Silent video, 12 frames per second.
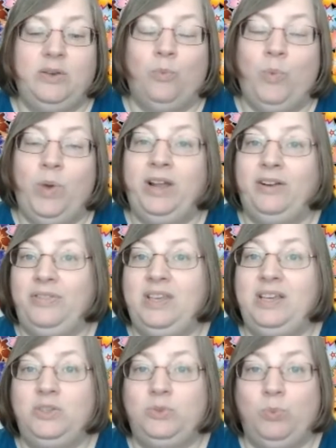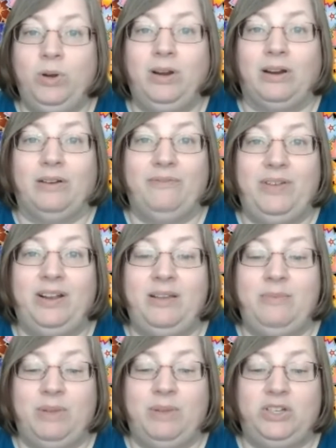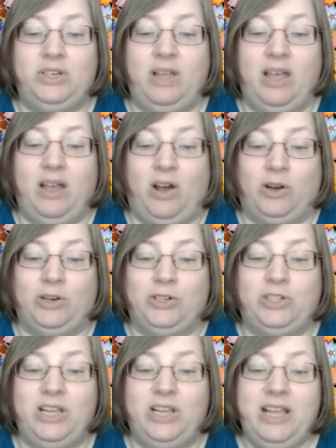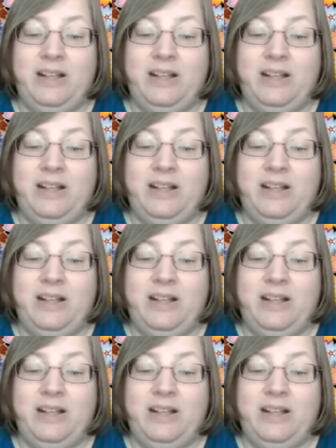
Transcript: where things were very much harsh.